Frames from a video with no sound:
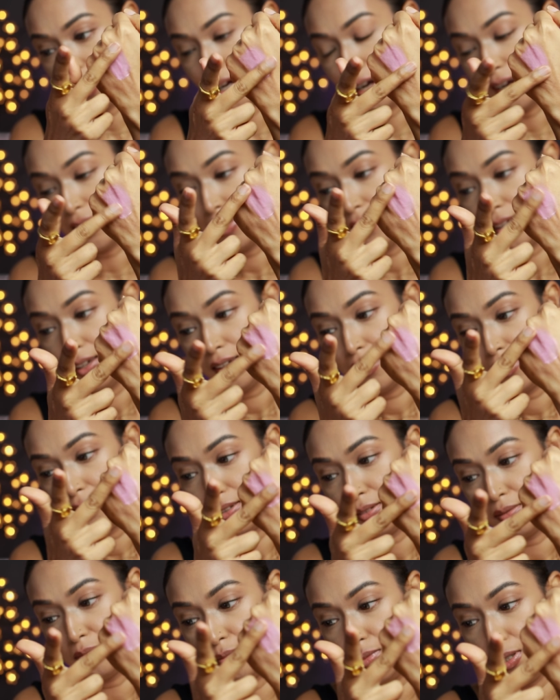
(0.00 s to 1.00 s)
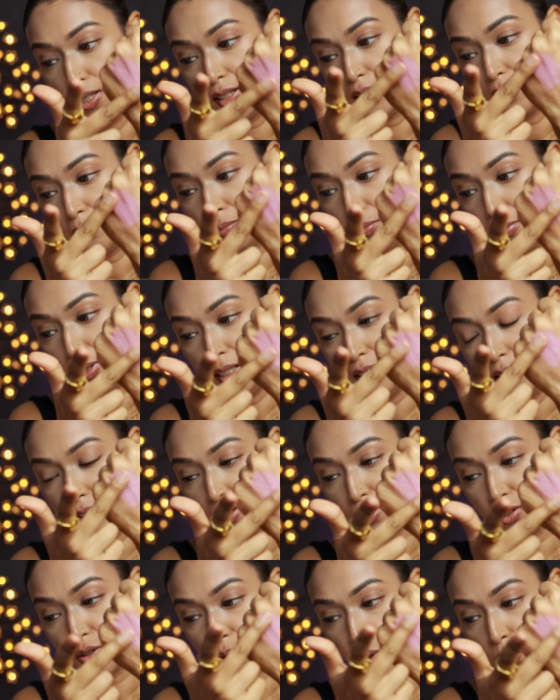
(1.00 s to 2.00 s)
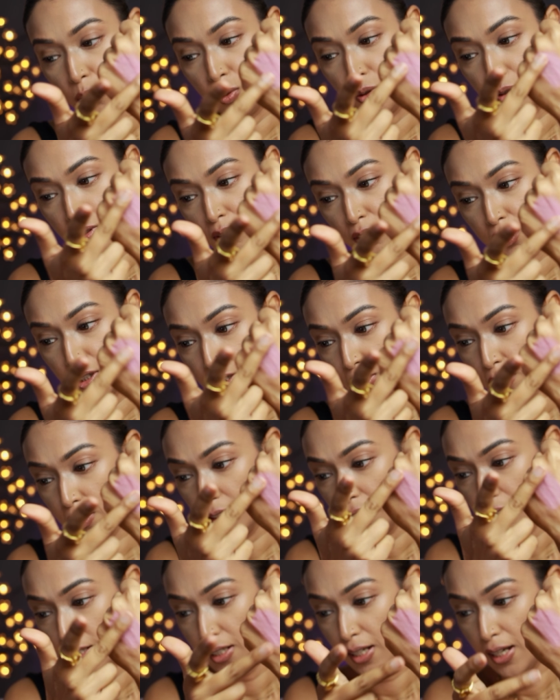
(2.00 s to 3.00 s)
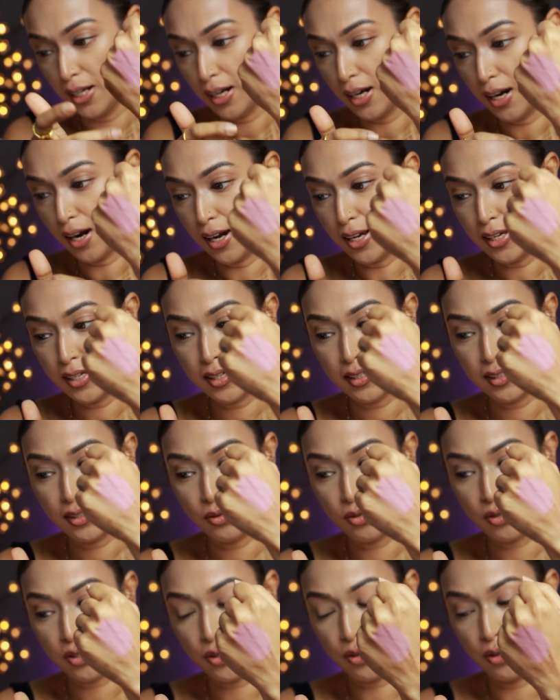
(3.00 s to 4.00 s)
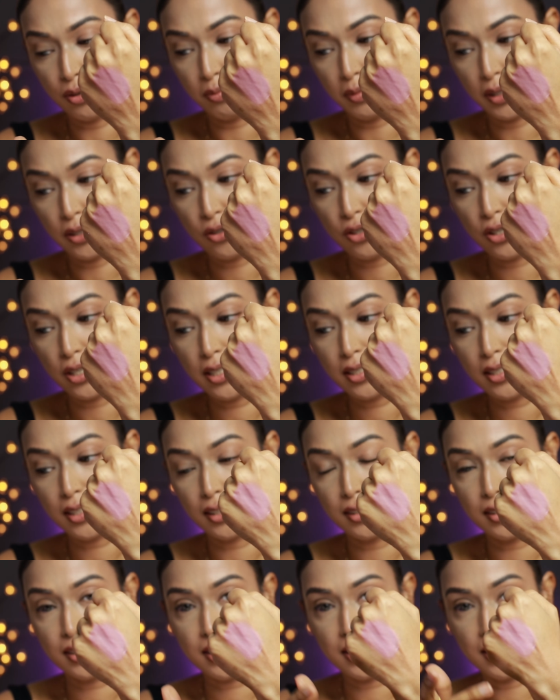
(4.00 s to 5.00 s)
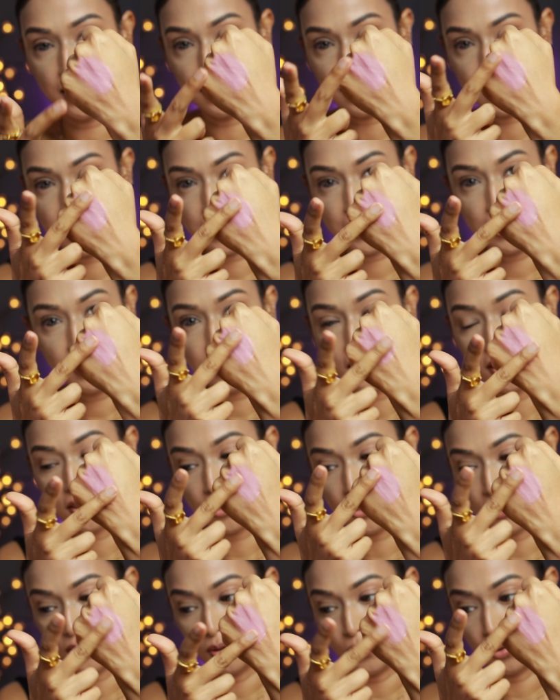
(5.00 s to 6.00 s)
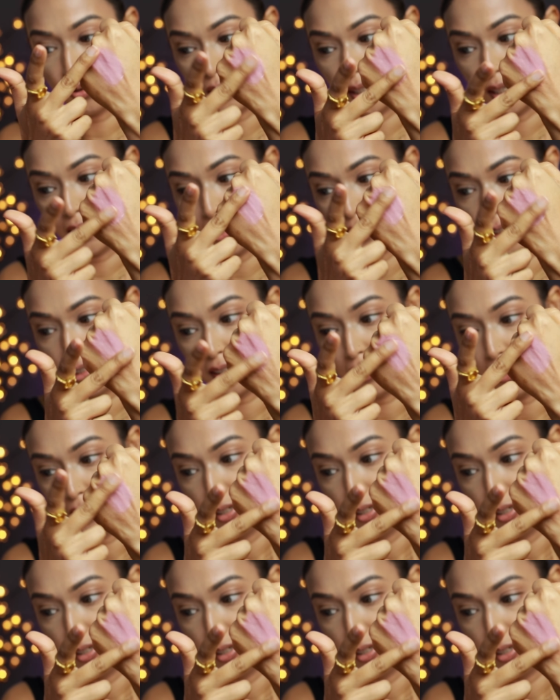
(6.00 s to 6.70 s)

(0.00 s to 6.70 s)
I, being a mid-tone girl, I can use it on my cheeks and it still doesn't look like